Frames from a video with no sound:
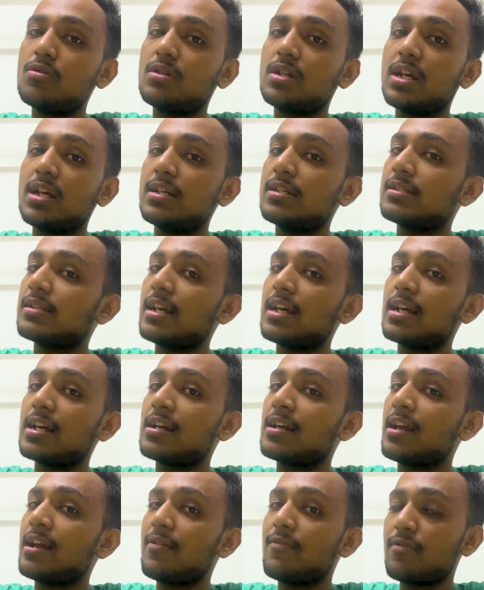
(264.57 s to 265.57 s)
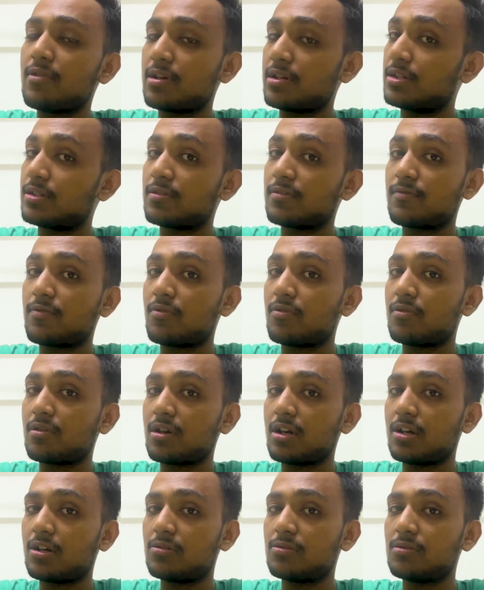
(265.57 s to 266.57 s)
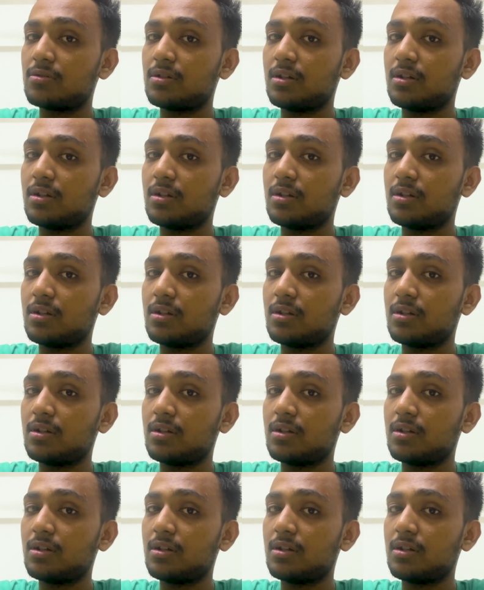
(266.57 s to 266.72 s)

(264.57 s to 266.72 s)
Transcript: is like an Everest for now.